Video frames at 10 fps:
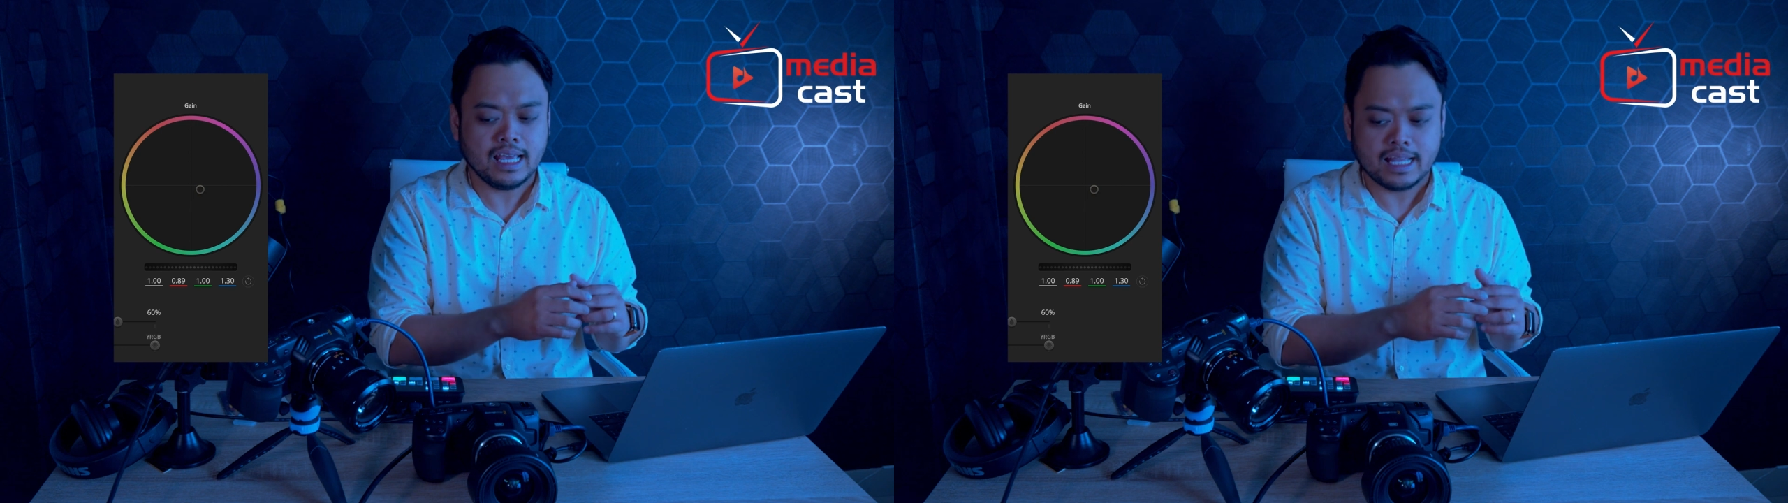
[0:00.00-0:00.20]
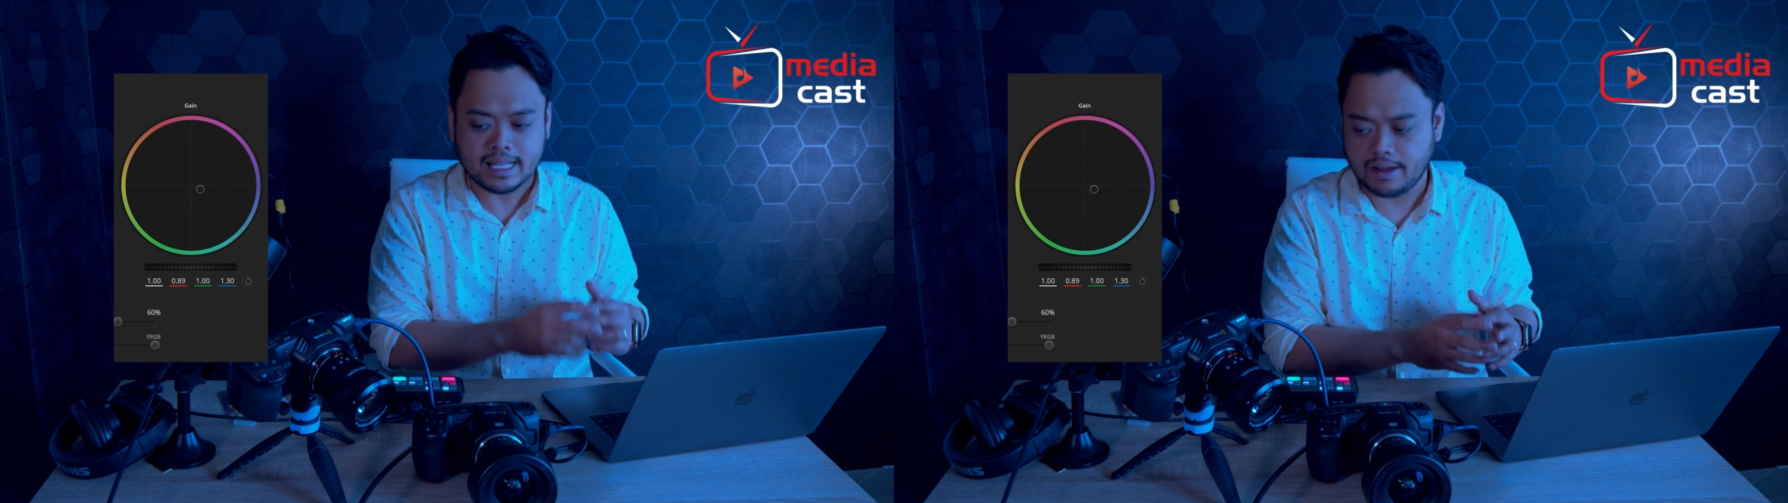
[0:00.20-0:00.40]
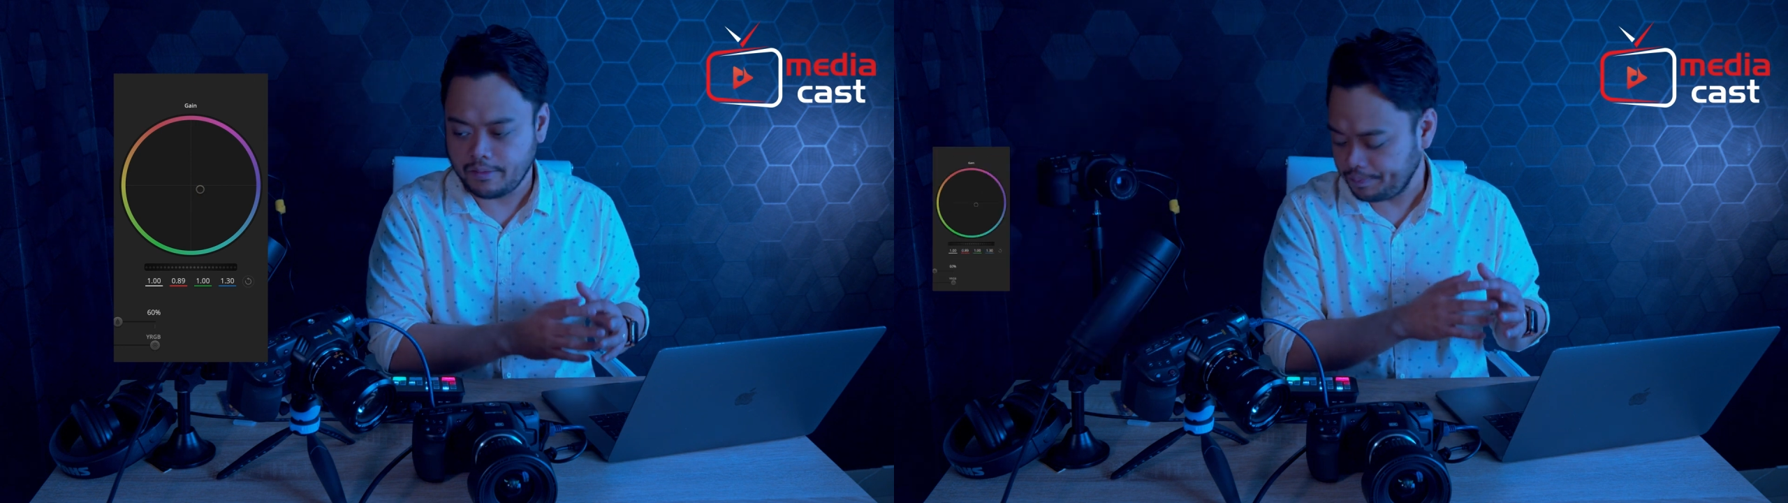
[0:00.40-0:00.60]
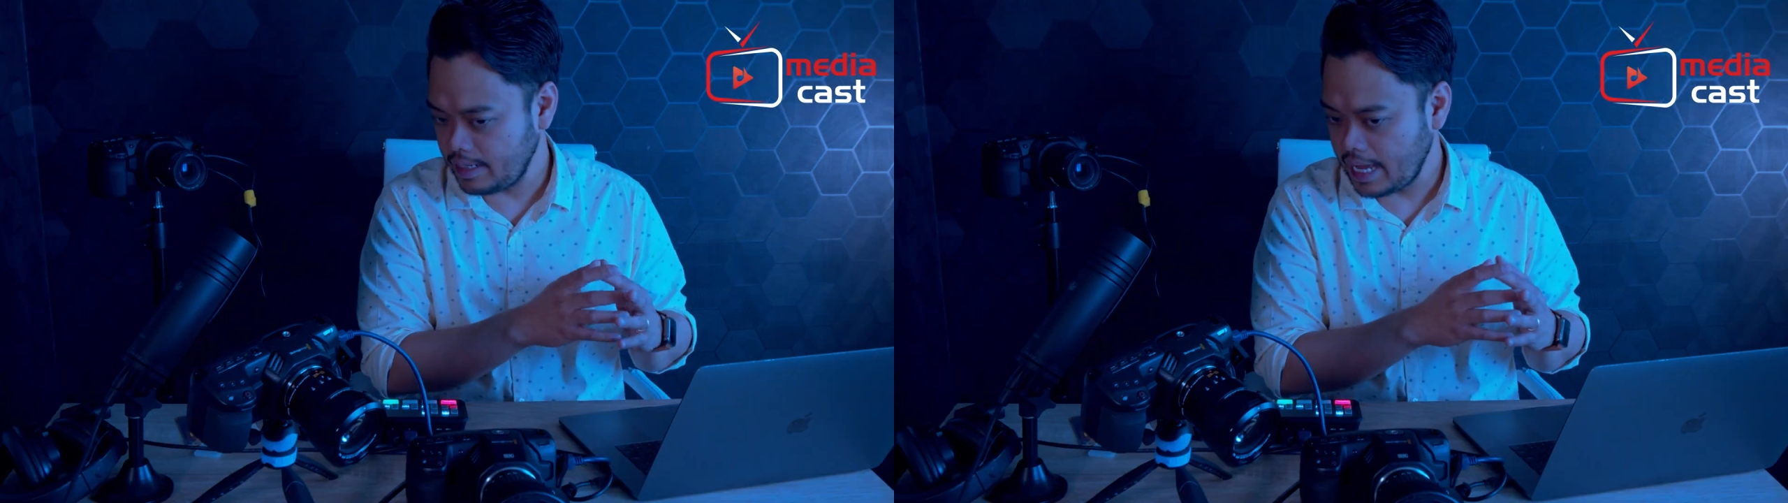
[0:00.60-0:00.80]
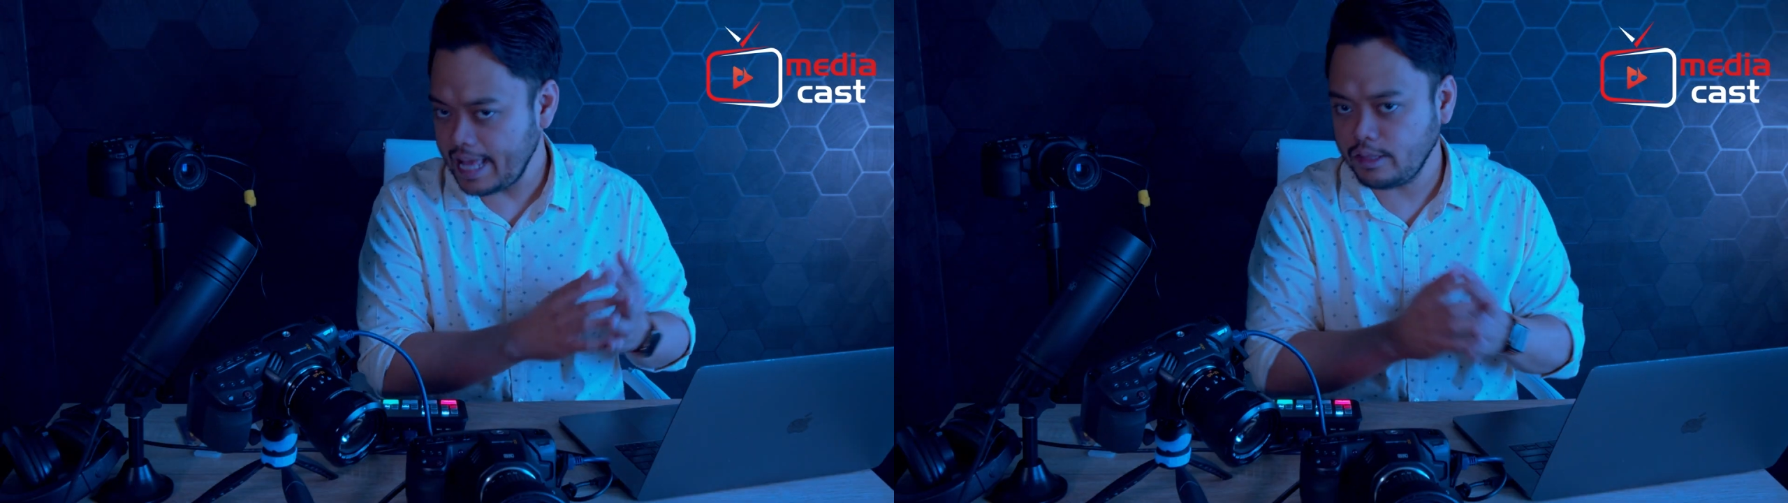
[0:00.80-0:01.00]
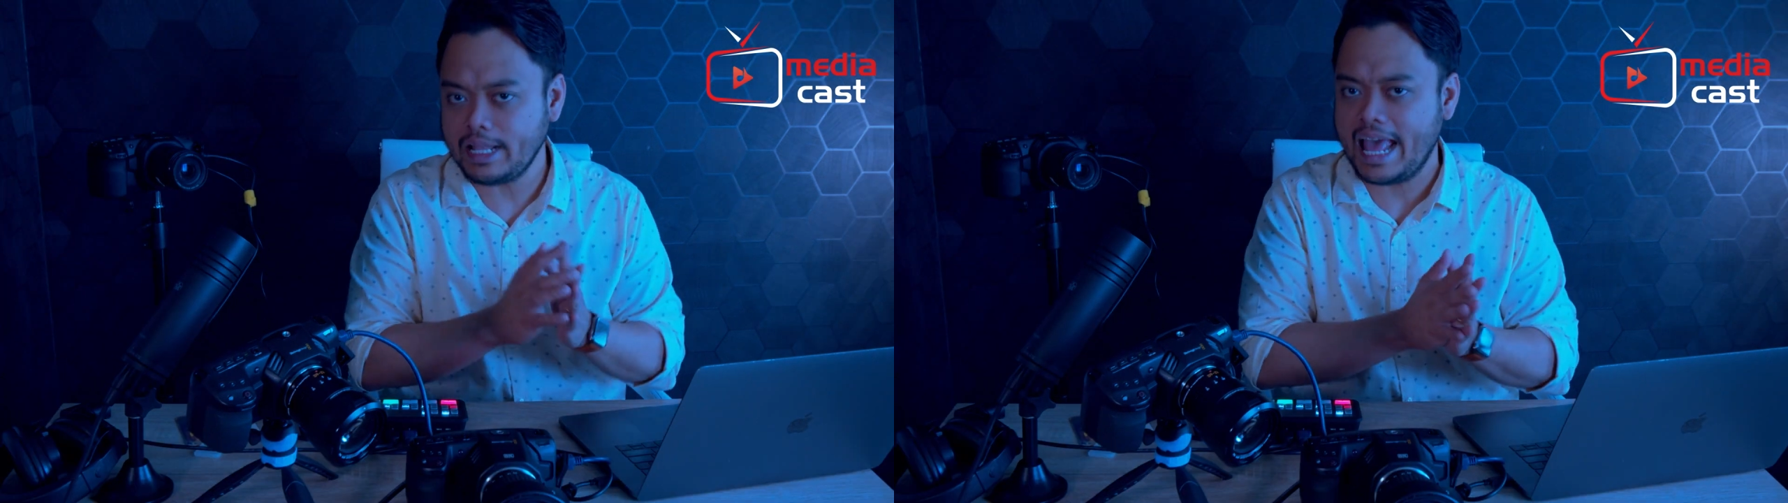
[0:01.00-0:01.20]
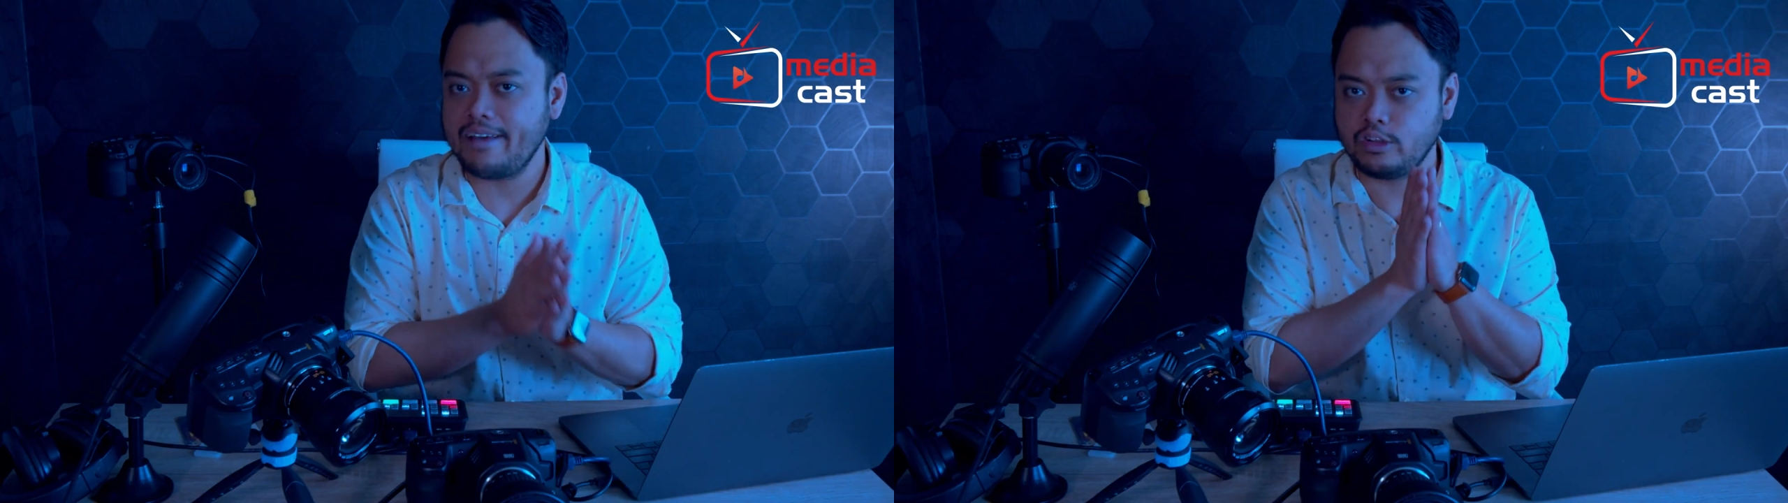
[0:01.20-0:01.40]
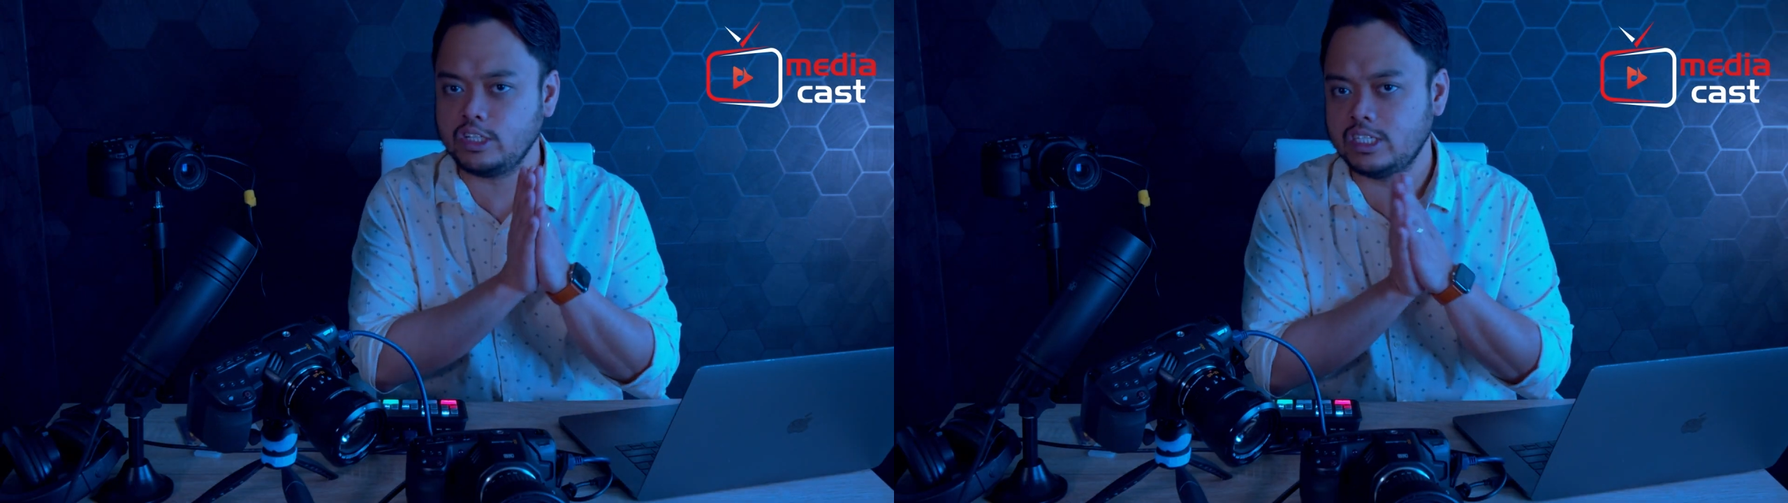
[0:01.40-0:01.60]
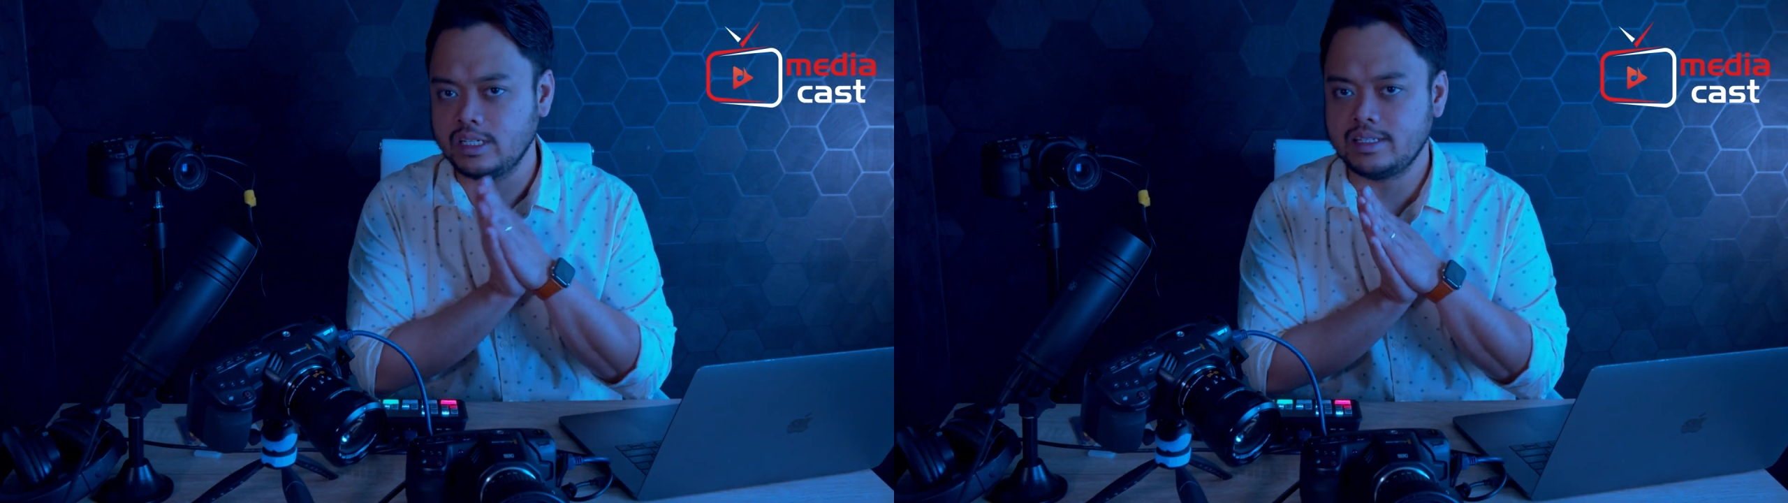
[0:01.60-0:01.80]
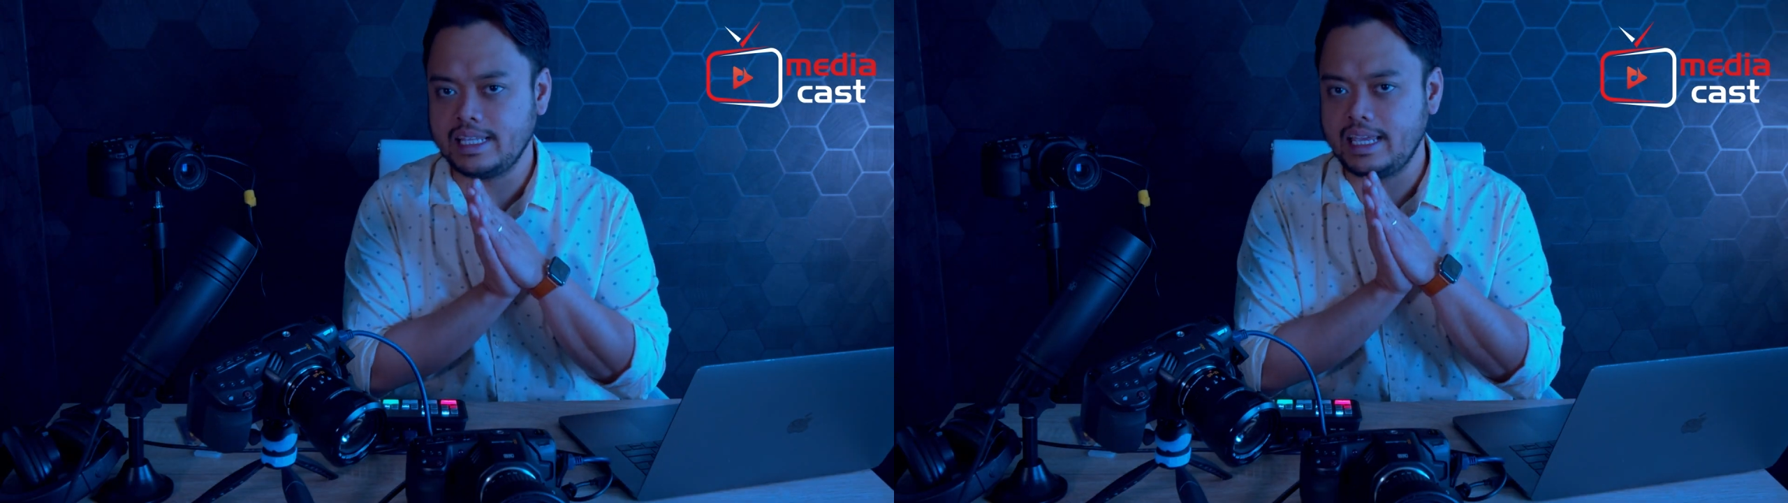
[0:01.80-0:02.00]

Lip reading: Now, I don't have to adjust